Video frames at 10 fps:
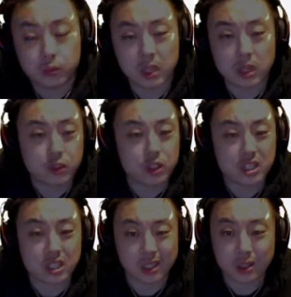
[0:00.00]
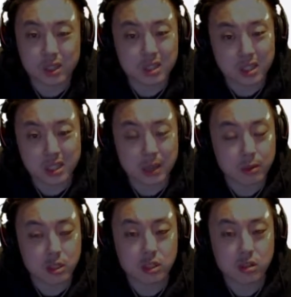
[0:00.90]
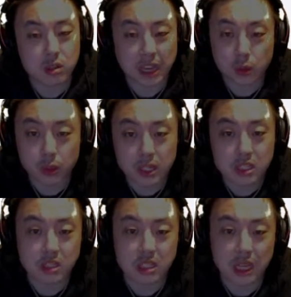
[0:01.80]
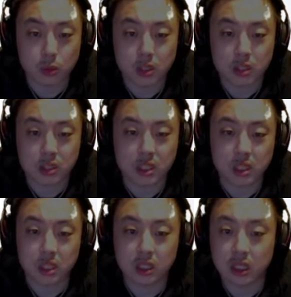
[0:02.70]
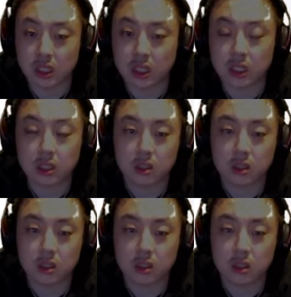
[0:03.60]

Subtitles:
They also just increased the damage anyway, since that was the